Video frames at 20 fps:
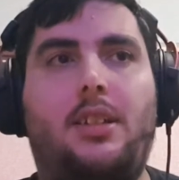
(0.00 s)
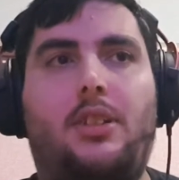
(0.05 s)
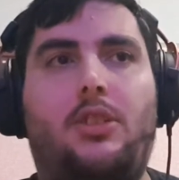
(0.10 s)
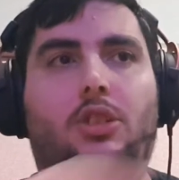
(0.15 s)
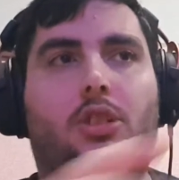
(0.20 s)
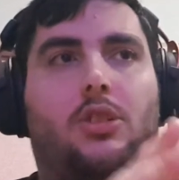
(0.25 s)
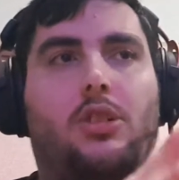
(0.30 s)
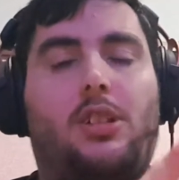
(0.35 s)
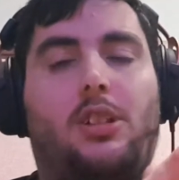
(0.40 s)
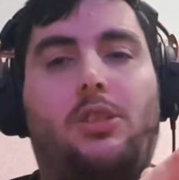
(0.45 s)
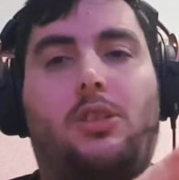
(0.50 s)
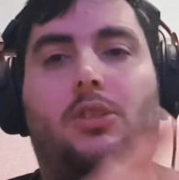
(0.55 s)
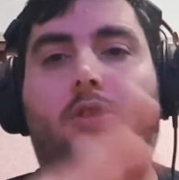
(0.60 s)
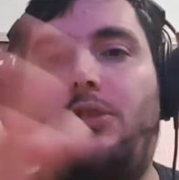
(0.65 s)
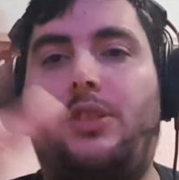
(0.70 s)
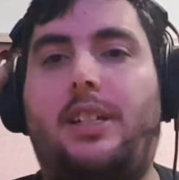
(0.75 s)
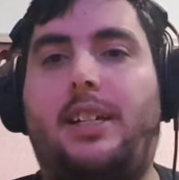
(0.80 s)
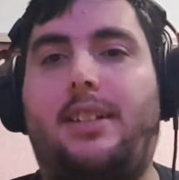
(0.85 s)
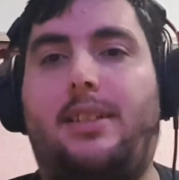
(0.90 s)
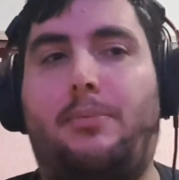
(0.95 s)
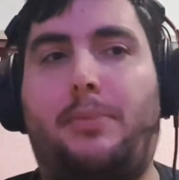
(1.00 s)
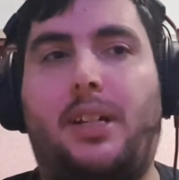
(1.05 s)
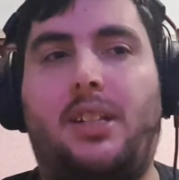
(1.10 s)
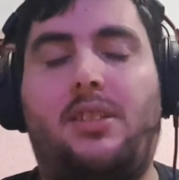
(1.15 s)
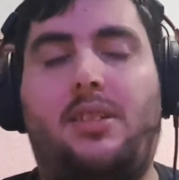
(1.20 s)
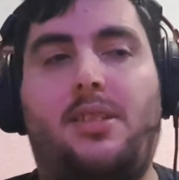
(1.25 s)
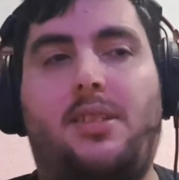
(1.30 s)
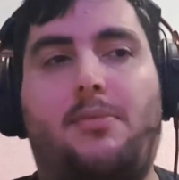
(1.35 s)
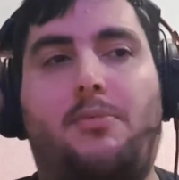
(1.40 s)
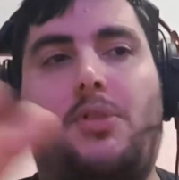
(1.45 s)
You gotta learn how to
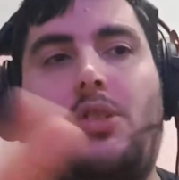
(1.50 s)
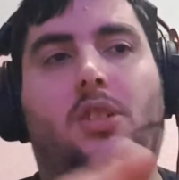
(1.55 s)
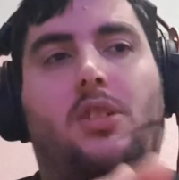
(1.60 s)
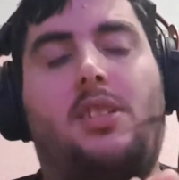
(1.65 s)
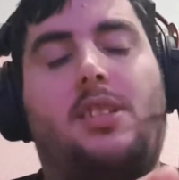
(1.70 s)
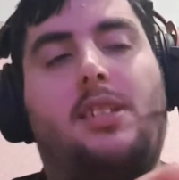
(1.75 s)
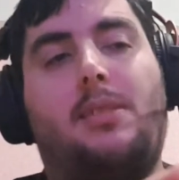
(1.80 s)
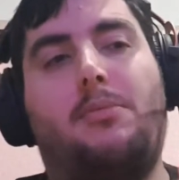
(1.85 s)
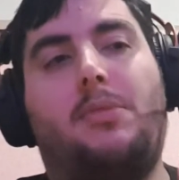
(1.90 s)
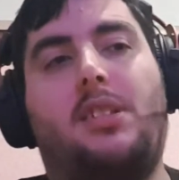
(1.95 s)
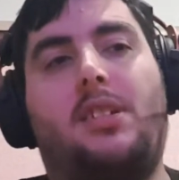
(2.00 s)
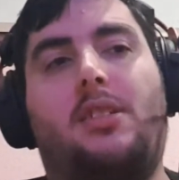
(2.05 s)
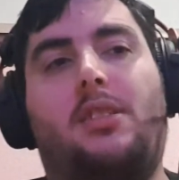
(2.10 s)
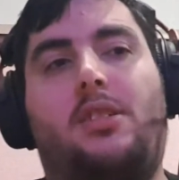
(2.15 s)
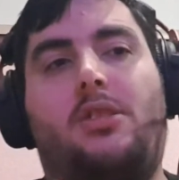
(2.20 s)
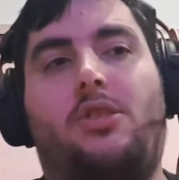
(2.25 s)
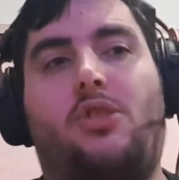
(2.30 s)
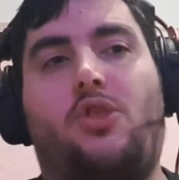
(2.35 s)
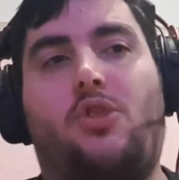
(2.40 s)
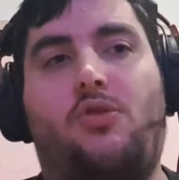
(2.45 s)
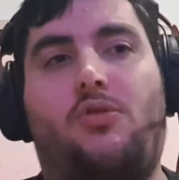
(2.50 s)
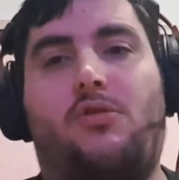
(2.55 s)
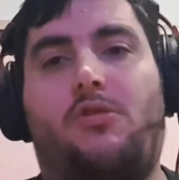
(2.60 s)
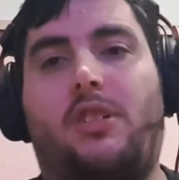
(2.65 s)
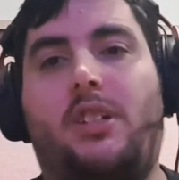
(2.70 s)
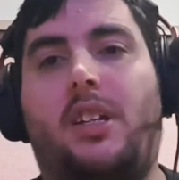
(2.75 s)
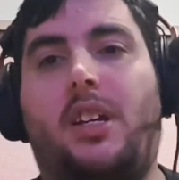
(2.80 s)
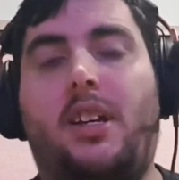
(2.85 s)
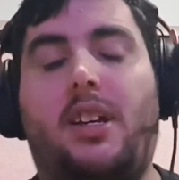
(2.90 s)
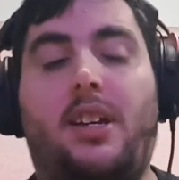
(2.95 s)
balance them. So it's them telling the story
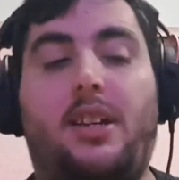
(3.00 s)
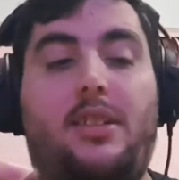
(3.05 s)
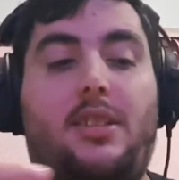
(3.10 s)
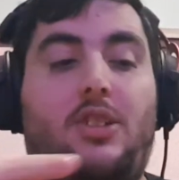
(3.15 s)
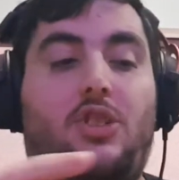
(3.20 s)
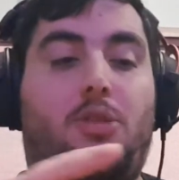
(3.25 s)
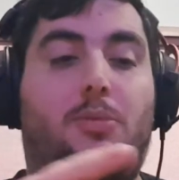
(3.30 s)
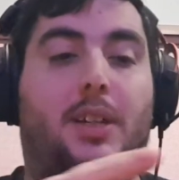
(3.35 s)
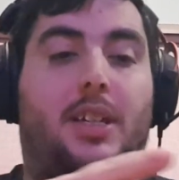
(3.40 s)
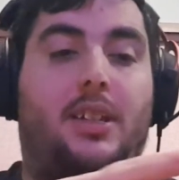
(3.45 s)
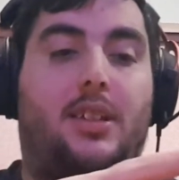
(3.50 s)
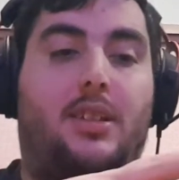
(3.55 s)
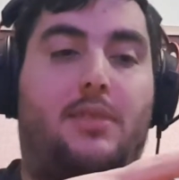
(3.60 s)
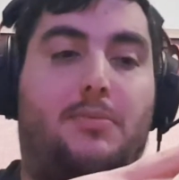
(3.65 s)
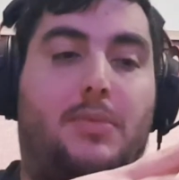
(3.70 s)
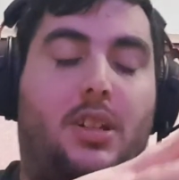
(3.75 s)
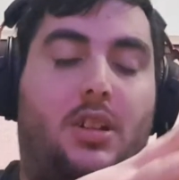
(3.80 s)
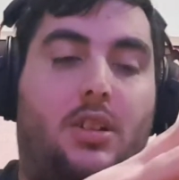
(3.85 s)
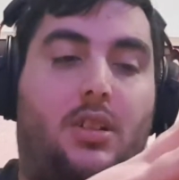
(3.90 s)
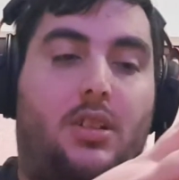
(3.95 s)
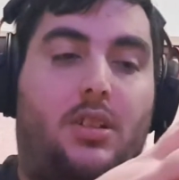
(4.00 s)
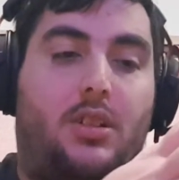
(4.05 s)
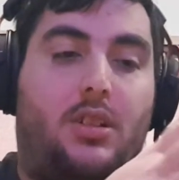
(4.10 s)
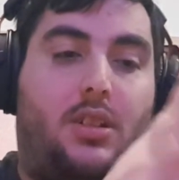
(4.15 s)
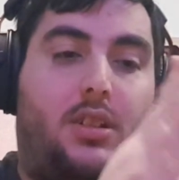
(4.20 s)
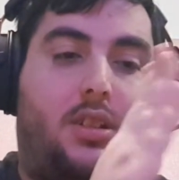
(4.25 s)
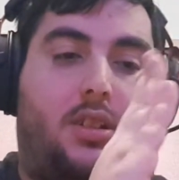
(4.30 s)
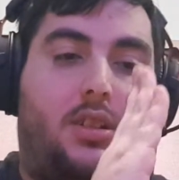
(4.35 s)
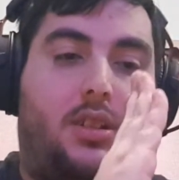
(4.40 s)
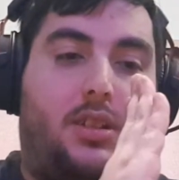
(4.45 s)
that she became
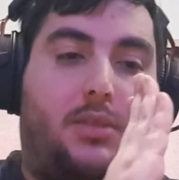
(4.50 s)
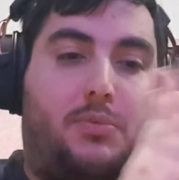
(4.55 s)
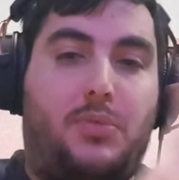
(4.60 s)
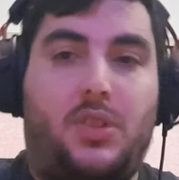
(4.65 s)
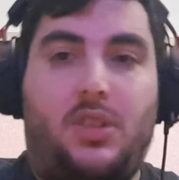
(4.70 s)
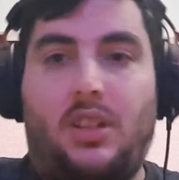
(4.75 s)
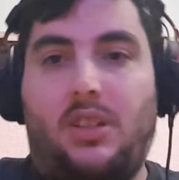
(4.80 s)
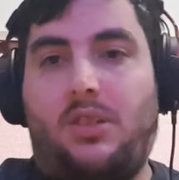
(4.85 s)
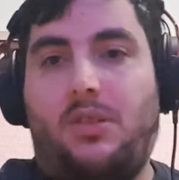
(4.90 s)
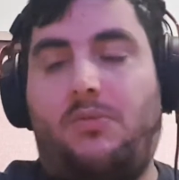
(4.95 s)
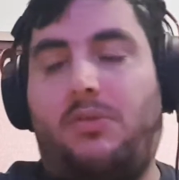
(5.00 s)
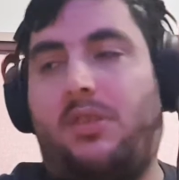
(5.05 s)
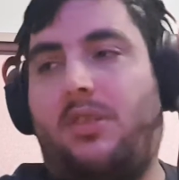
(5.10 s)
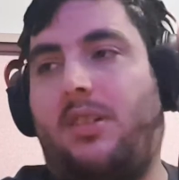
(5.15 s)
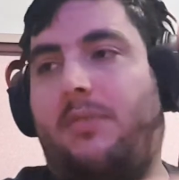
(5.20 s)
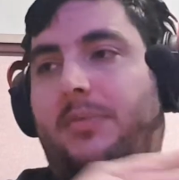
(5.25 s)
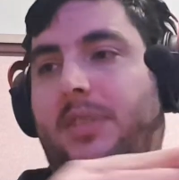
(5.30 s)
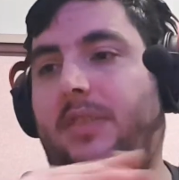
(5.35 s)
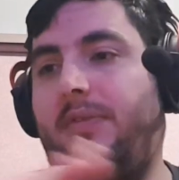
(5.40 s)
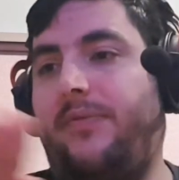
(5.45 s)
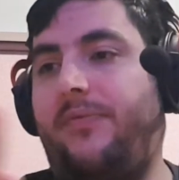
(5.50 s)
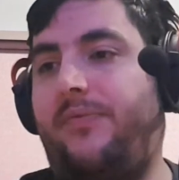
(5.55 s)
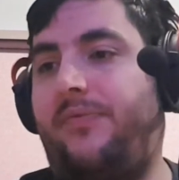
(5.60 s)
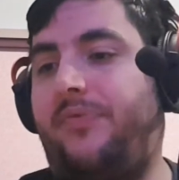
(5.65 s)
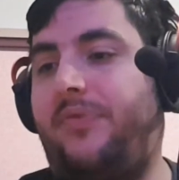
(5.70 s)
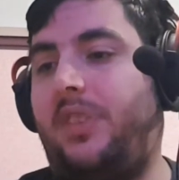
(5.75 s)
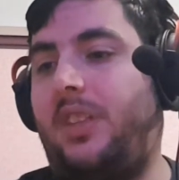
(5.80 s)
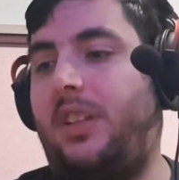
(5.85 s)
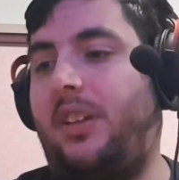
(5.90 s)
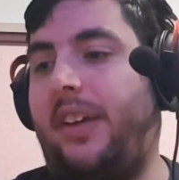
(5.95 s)
obsessed with summoning,
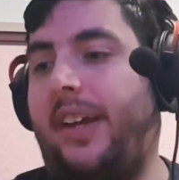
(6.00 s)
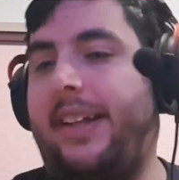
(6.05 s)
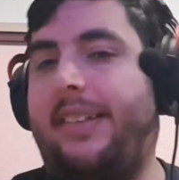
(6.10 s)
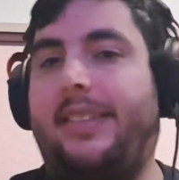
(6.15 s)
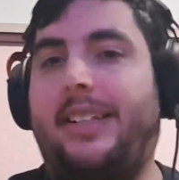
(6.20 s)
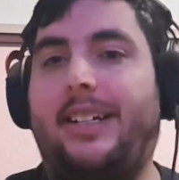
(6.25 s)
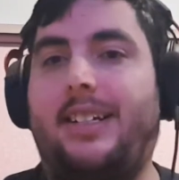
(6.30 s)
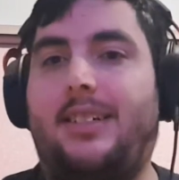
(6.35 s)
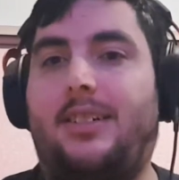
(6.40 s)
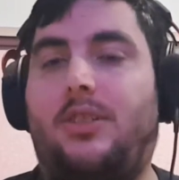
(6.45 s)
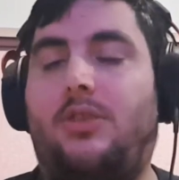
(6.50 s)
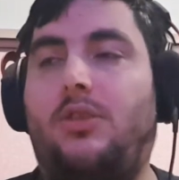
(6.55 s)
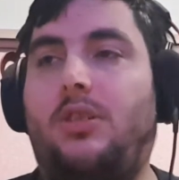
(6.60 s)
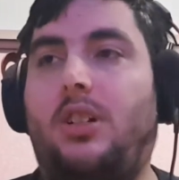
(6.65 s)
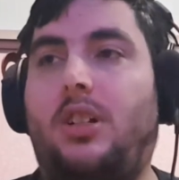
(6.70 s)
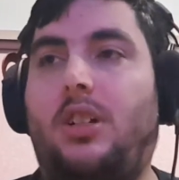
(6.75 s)
and now,